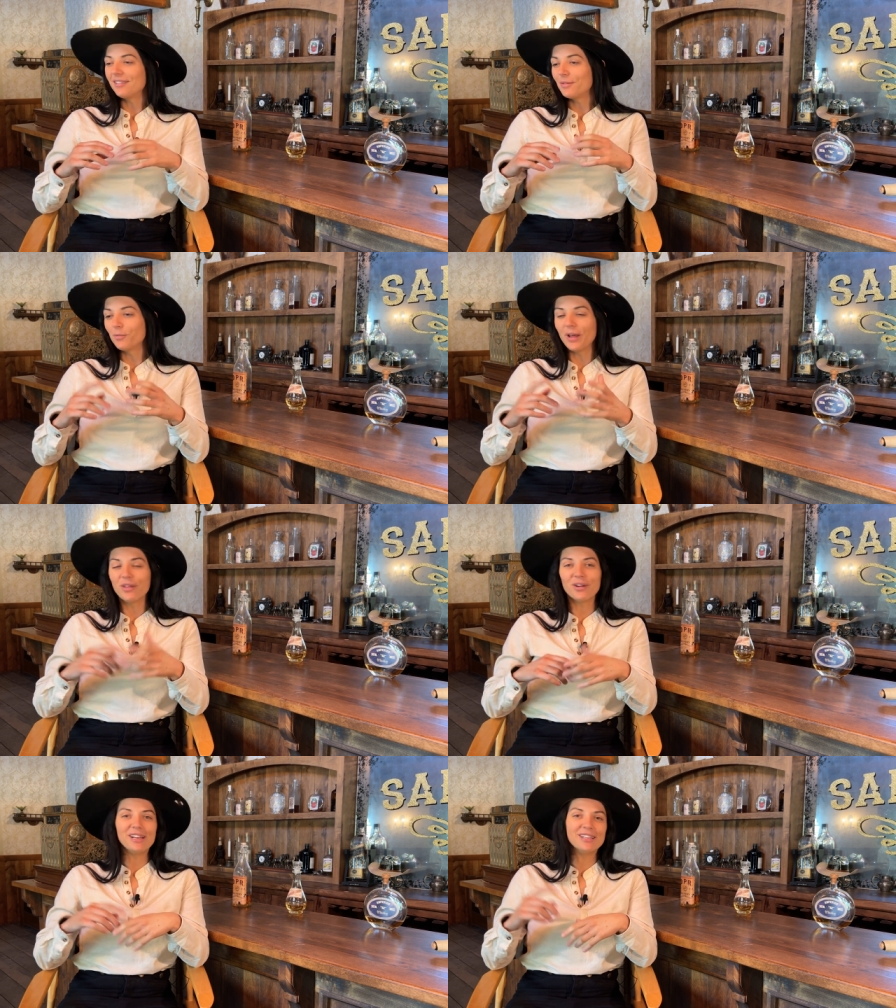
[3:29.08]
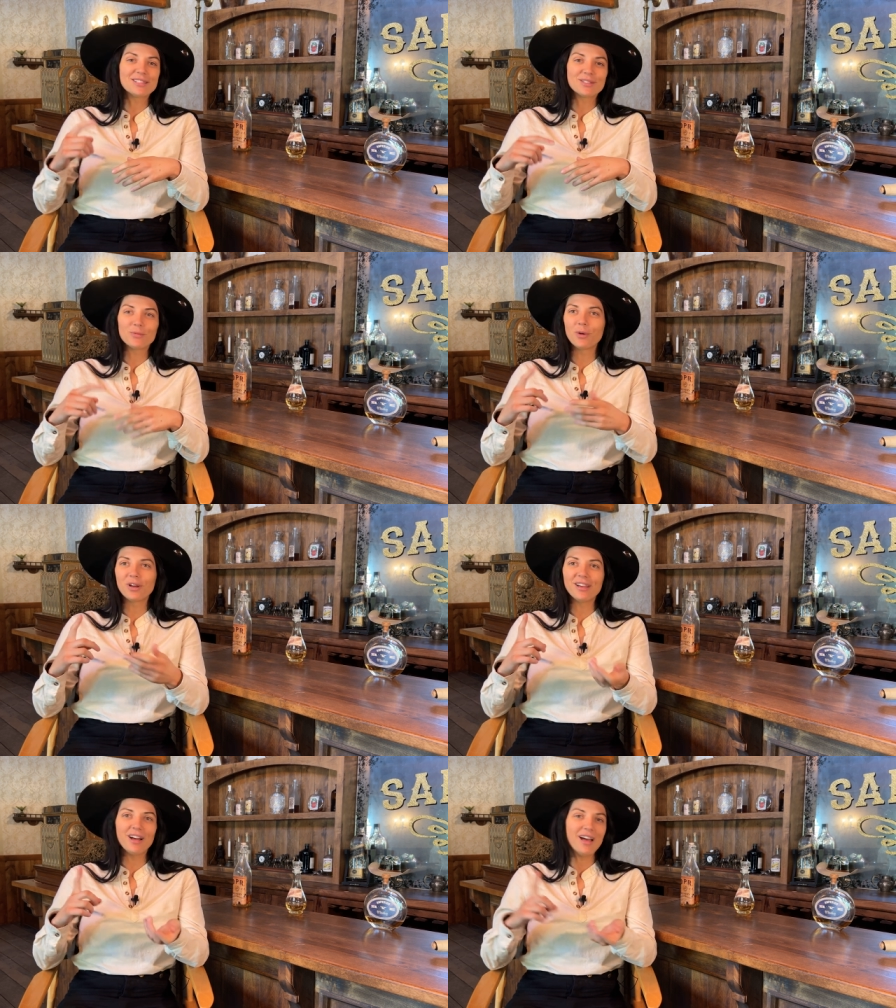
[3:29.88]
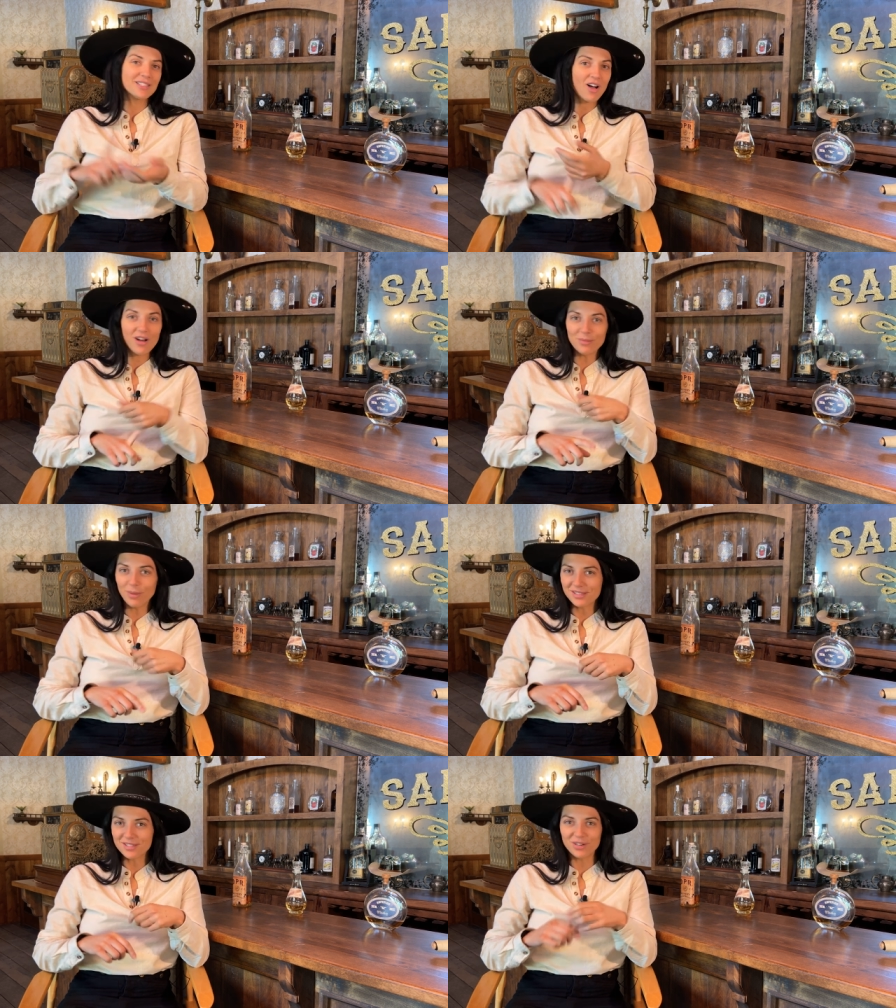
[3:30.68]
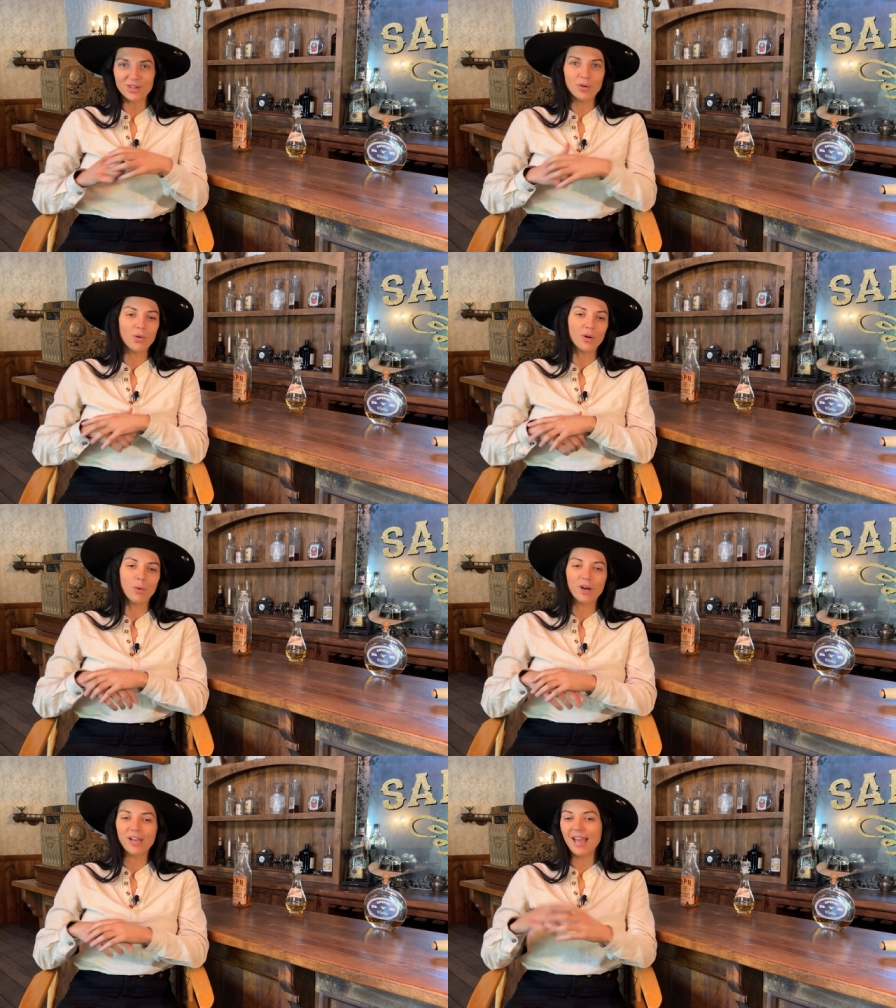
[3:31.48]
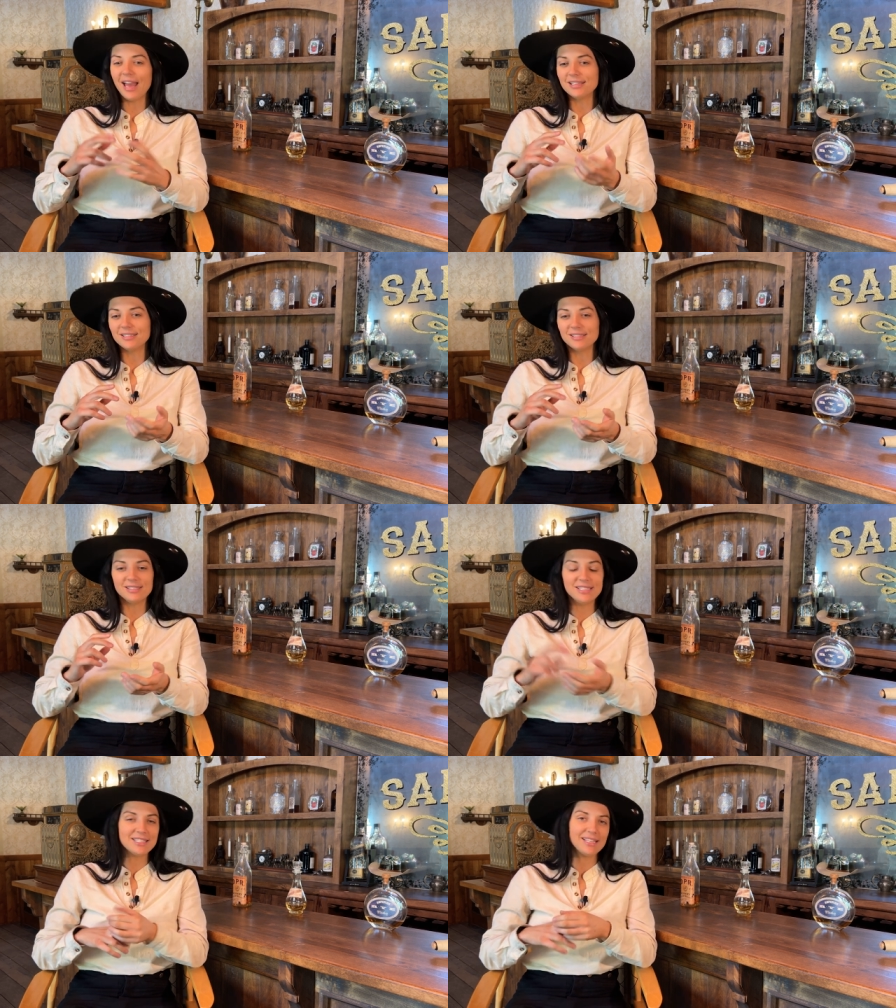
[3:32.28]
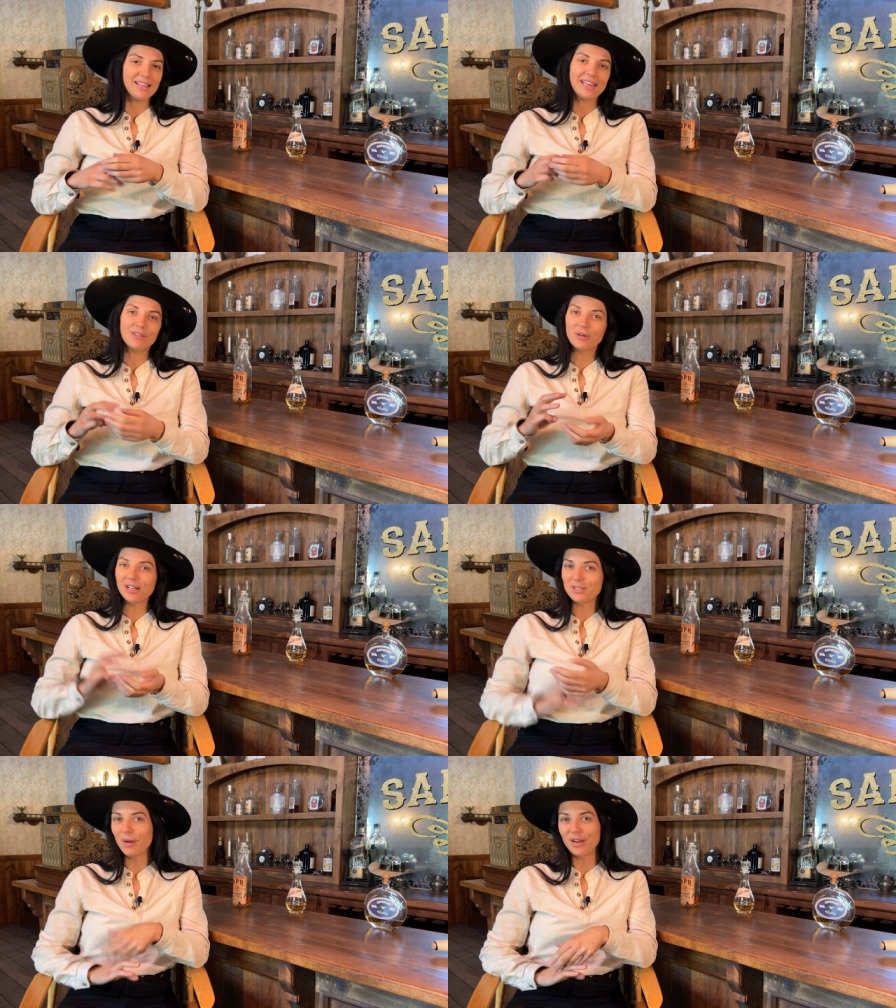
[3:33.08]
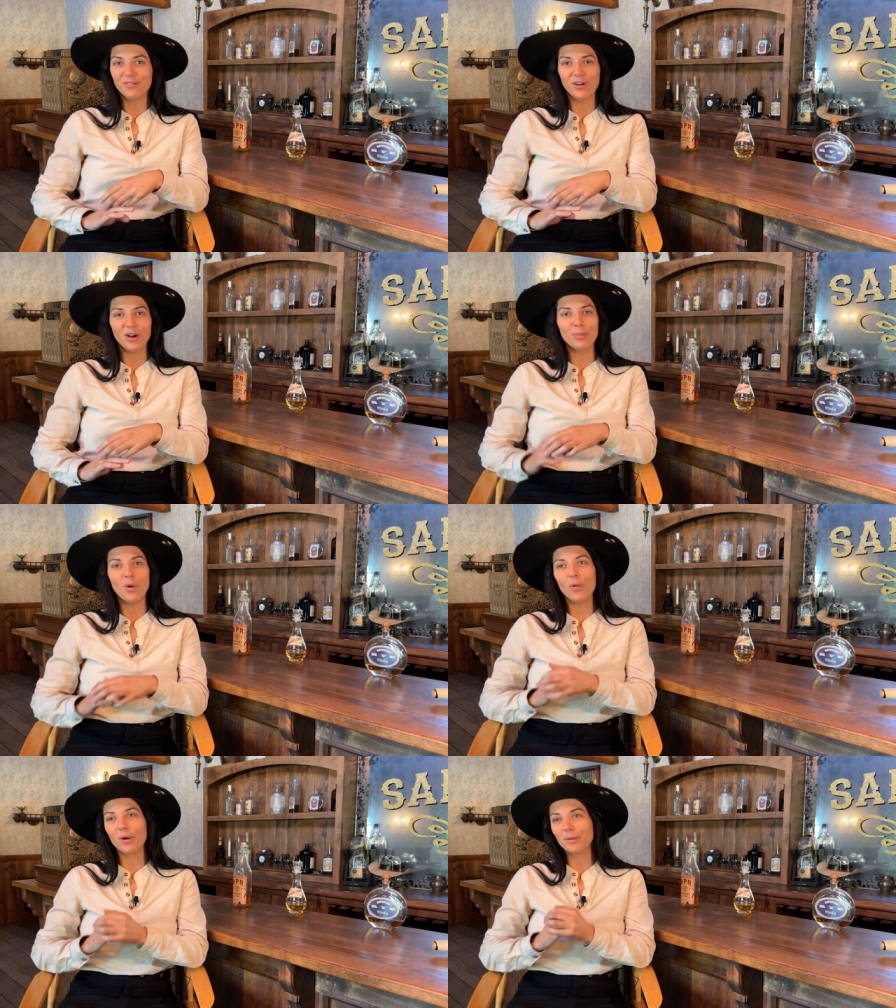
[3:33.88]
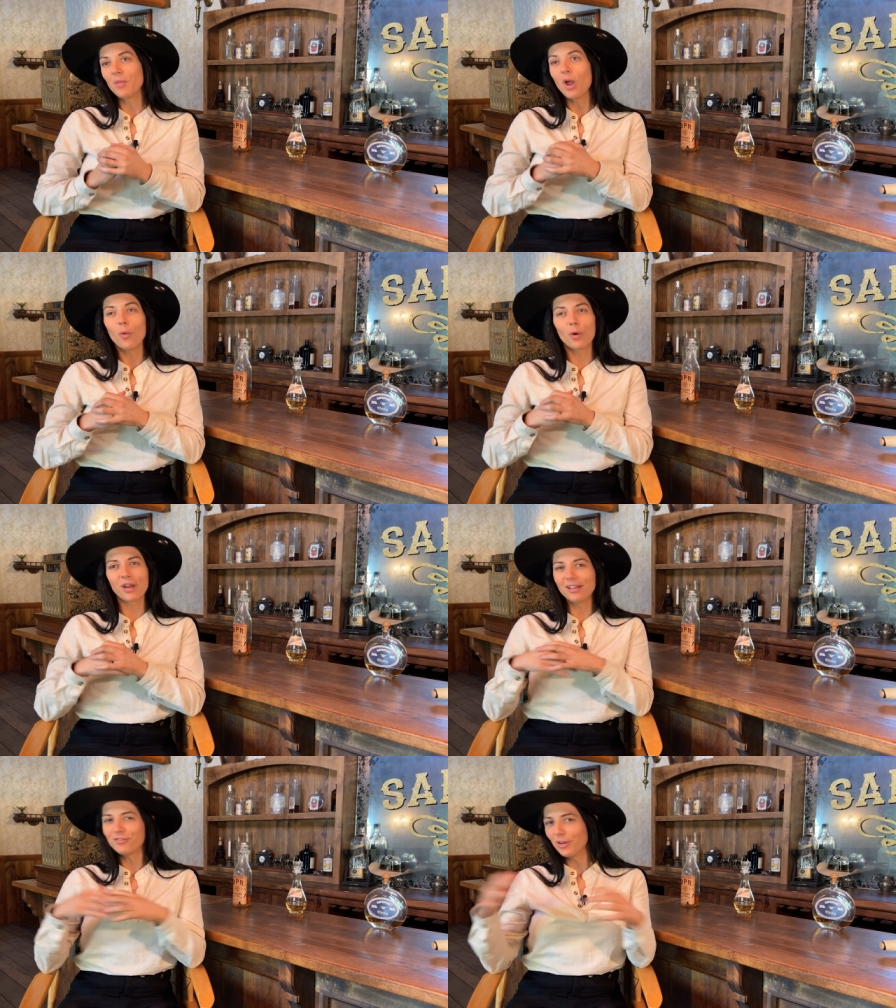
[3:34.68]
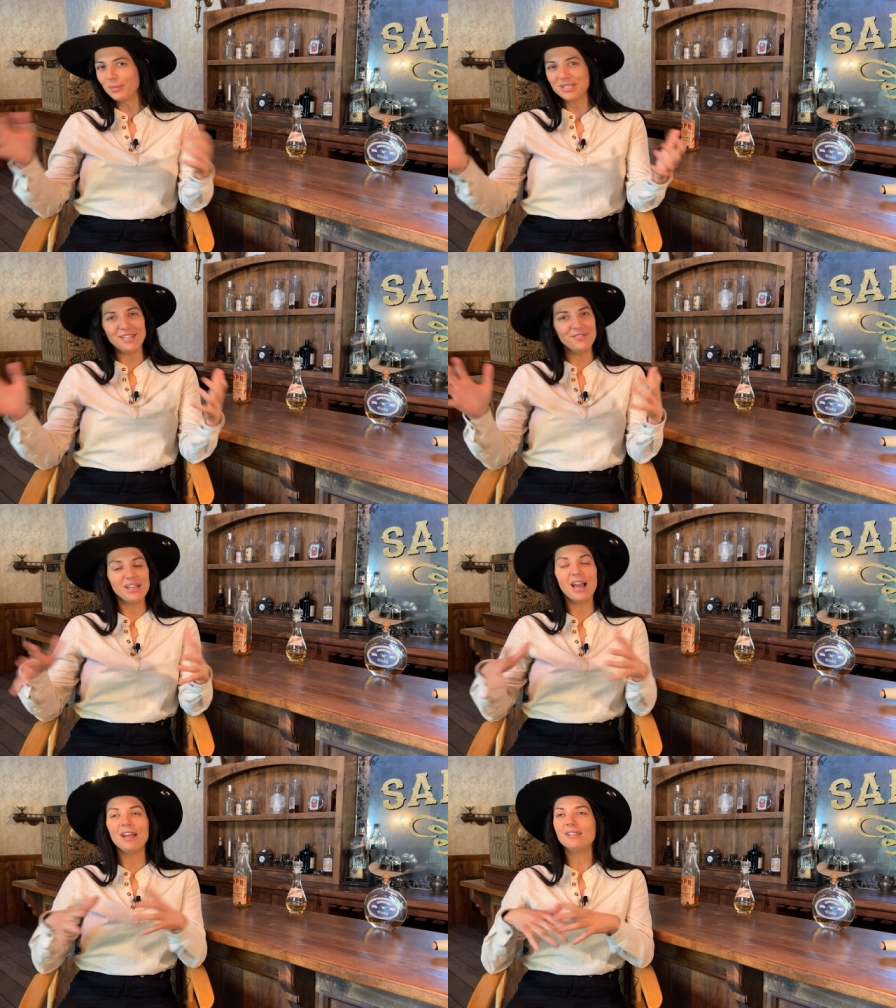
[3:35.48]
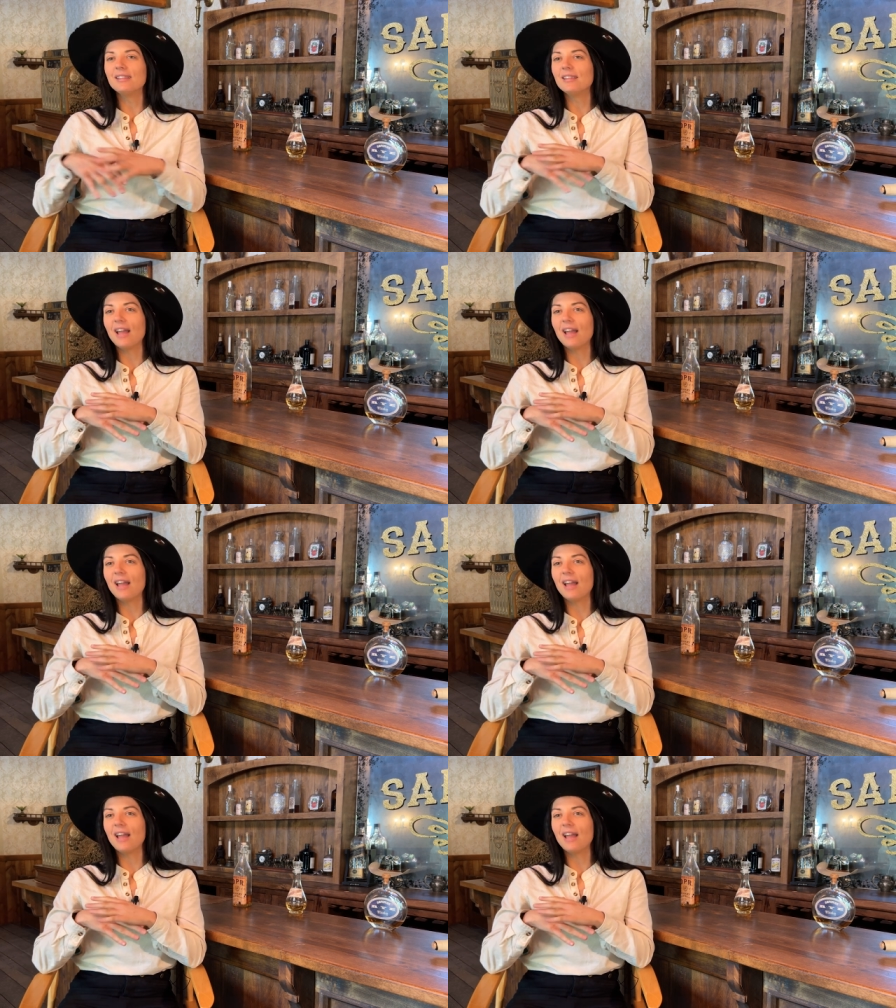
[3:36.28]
uh, whether it's working as a haunt monster or working at Disneyland or Knott's Berry Farm or working in film and TV, I,